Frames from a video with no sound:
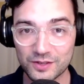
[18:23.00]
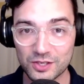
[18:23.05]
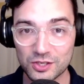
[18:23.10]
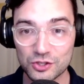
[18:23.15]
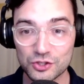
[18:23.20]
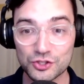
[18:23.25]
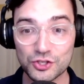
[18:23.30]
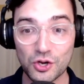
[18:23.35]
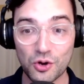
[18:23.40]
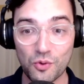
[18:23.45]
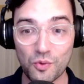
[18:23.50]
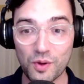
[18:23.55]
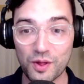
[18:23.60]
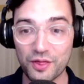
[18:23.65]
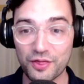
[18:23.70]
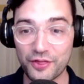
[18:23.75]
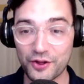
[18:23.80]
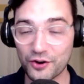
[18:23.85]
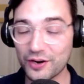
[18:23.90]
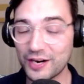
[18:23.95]
So
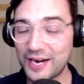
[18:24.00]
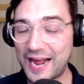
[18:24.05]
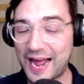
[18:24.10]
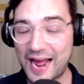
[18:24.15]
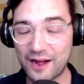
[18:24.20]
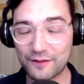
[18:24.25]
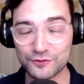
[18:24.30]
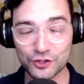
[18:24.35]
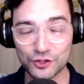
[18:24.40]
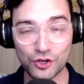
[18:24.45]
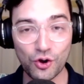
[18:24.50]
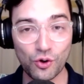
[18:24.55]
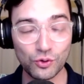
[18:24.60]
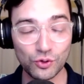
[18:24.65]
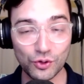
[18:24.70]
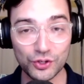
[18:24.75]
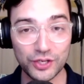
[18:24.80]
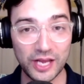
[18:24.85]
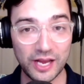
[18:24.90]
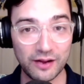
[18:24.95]
they're going to have to go
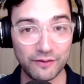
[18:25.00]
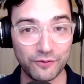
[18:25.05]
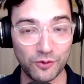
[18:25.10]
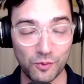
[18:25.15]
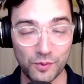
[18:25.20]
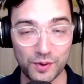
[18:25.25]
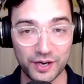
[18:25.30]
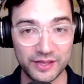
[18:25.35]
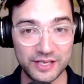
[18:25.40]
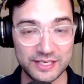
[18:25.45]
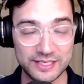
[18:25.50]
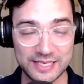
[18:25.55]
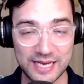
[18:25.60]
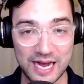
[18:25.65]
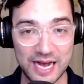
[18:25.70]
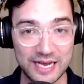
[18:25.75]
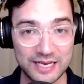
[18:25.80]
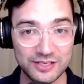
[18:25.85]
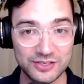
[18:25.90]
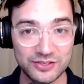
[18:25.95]
looking for one of these
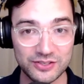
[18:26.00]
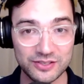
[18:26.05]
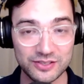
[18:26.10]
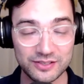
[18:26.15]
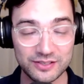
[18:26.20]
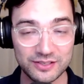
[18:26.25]
guys.